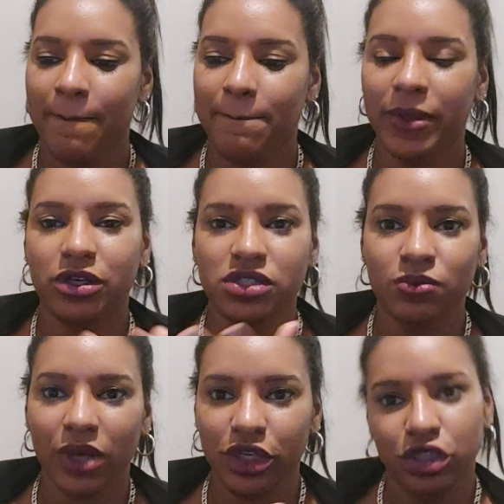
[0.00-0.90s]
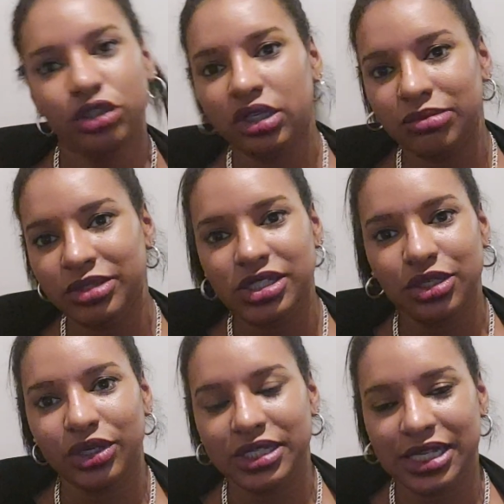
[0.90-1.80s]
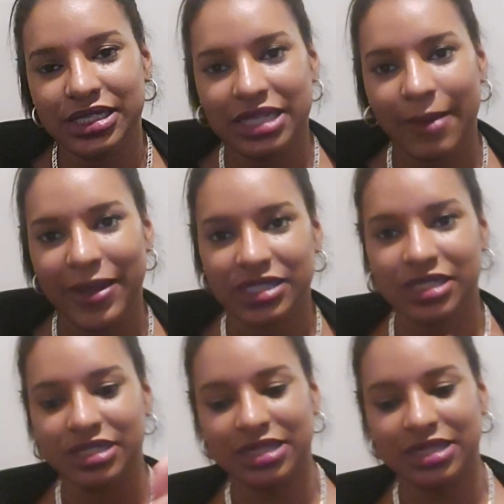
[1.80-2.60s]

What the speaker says: Because one, you're going to be using it on a day-to-day basis.